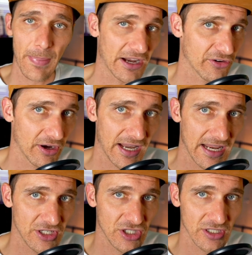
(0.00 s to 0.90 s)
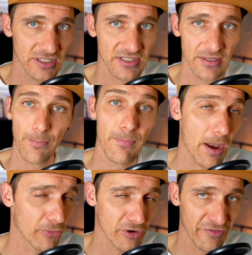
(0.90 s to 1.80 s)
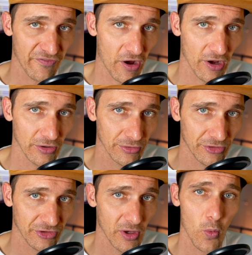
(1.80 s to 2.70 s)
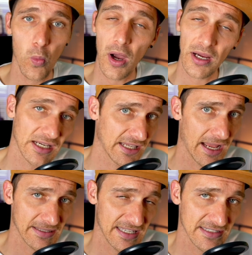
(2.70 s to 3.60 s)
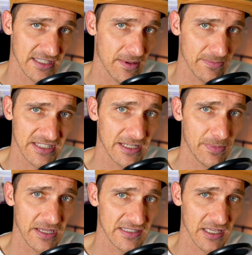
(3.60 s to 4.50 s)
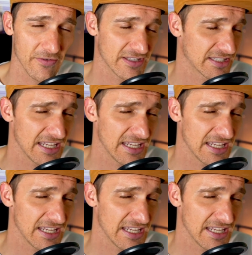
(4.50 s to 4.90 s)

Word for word: Background agents, memory files, one-click access to MCP servers.